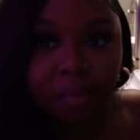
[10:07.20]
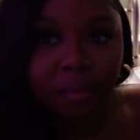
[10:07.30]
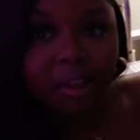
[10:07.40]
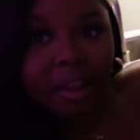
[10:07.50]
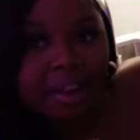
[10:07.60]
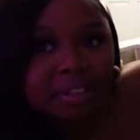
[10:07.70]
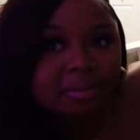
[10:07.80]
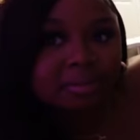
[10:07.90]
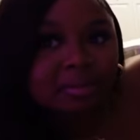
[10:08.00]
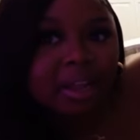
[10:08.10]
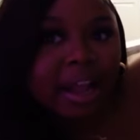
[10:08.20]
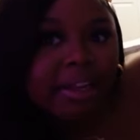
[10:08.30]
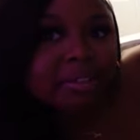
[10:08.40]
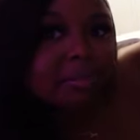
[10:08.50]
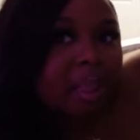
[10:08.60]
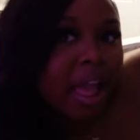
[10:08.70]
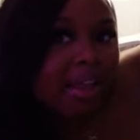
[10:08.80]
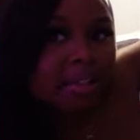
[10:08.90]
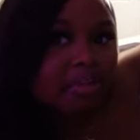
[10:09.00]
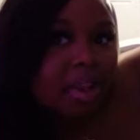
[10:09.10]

It's good. It's some wild shit though, it's good.